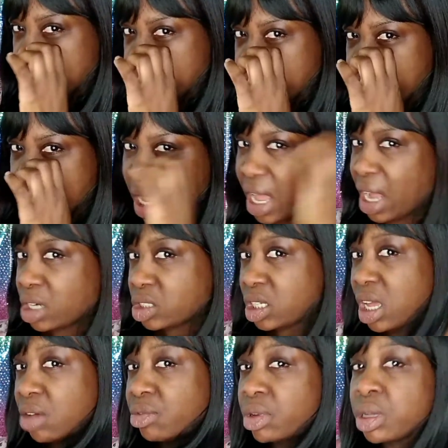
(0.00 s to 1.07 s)
Cause I actually
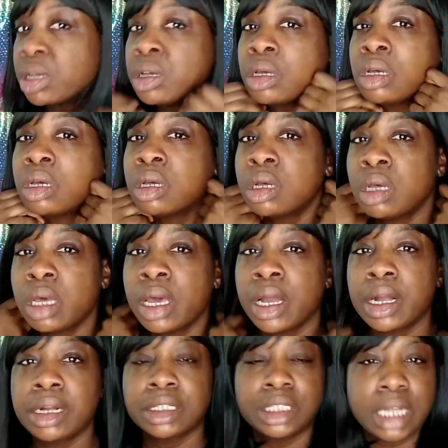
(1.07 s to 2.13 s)
have a
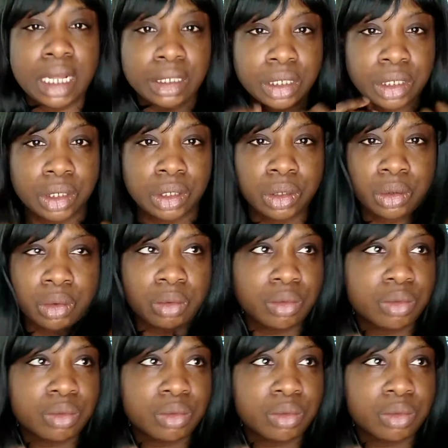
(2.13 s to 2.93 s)
hairstyle to do.